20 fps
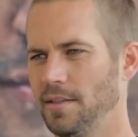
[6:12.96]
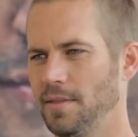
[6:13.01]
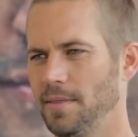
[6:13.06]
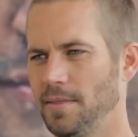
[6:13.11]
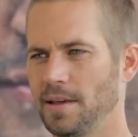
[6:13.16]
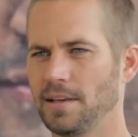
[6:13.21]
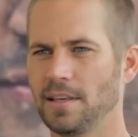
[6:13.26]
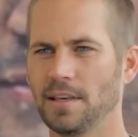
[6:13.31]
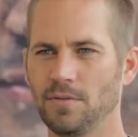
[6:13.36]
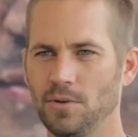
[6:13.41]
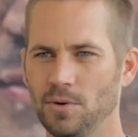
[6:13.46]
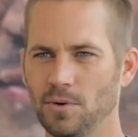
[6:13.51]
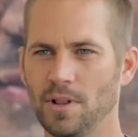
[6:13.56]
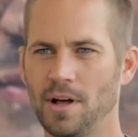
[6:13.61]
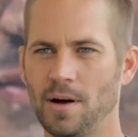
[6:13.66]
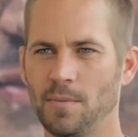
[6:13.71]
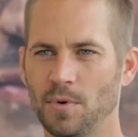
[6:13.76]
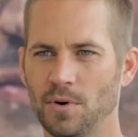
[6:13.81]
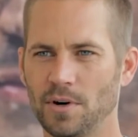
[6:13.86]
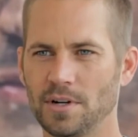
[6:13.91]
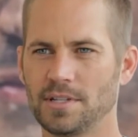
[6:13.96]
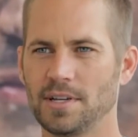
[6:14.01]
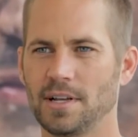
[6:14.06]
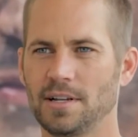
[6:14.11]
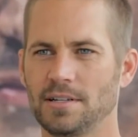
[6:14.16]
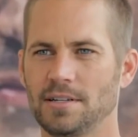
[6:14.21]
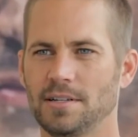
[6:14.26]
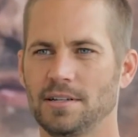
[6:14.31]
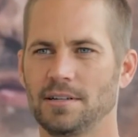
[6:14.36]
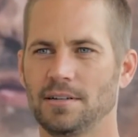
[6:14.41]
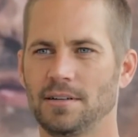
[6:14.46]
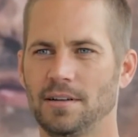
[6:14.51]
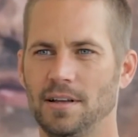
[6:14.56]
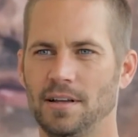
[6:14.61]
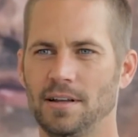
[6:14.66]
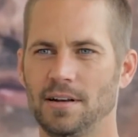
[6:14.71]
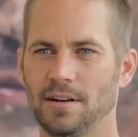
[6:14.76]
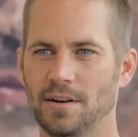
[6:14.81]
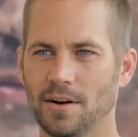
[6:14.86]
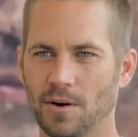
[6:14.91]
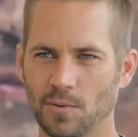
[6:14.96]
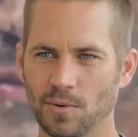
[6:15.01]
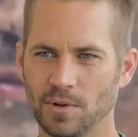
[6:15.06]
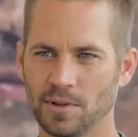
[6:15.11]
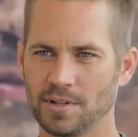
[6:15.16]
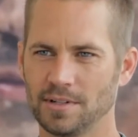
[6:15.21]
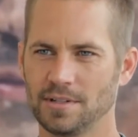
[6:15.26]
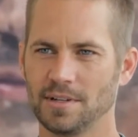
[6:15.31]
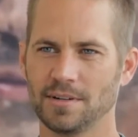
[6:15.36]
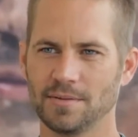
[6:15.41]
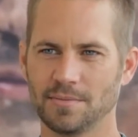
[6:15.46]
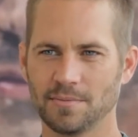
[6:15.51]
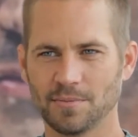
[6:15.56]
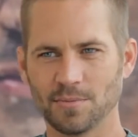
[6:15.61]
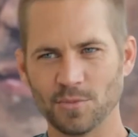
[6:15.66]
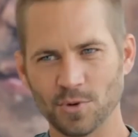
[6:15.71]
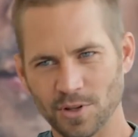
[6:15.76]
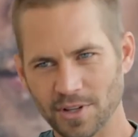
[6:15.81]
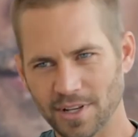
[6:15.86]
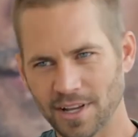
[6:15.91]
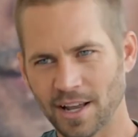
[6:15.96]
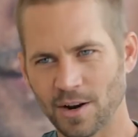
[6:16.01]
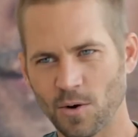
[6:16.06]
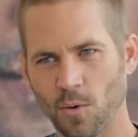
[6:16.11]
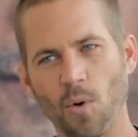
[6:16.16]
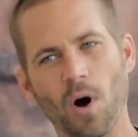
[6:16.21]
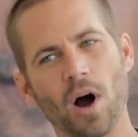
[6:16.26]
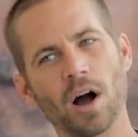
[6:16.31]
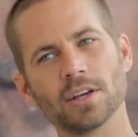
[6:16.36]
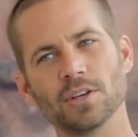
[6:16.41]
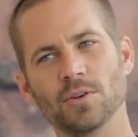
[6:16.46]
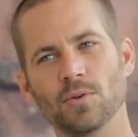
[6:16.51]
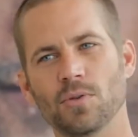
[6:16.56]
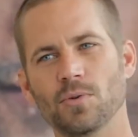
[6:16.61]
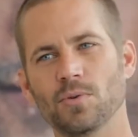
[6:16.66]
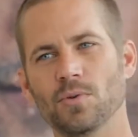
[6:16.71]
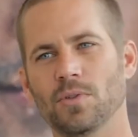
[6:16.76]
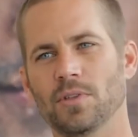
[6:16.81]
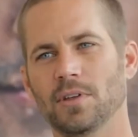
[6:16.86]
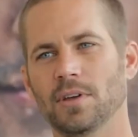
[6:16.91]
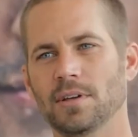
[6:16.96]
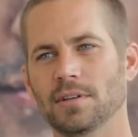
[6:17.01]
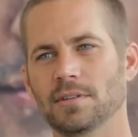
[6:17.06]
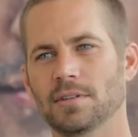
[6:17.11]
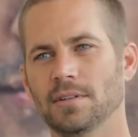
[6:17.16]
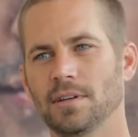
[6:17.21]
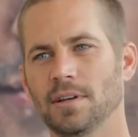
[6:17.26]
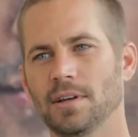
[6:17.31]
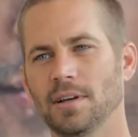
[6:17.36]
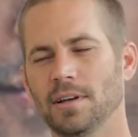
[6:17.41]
They give you a lot more attention and are willing to really kind of walk you through things.